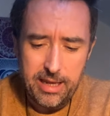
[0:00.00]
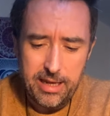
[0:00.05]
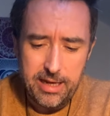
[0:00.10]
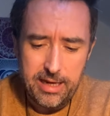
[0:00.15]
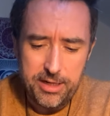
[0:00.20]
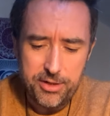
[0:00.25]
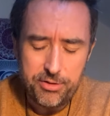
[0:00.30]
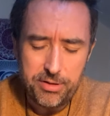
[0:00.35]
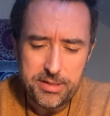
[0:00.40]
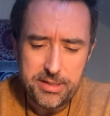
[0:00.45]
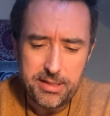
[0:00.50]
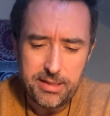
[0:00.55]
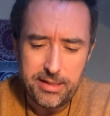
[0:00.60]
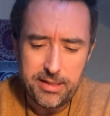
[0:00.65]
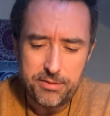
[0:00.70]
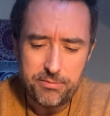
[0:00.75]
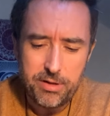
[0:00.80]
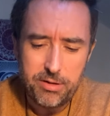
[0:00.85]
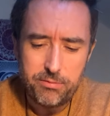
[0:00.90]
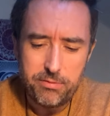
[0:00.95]
Interestingly
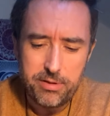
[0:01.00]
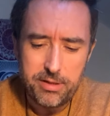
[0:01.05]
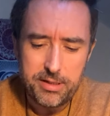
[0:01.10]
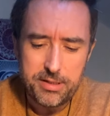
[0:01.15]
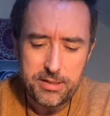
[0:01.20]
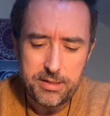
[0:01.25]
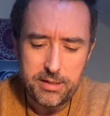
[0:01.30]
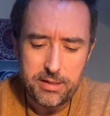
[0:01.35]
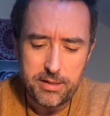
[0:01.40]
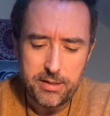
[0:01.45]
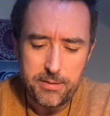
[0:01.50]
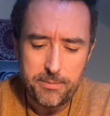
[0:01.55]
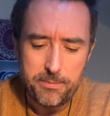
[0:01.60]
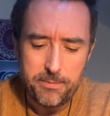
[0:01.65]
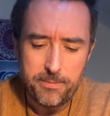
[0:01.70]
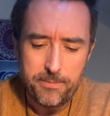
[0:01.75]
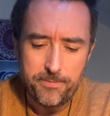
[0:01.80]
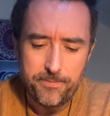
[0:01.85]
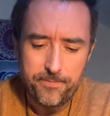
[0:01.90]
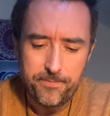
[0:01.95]
as well, with this Nine